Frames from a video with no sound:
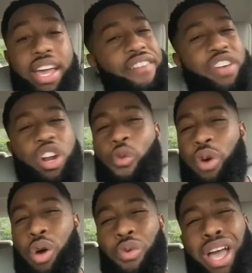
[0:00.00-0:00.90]
If he don't
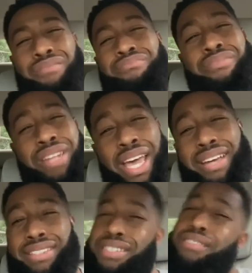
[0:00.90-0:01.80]
want to wait,
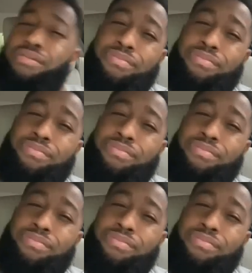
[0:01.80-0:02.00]
next.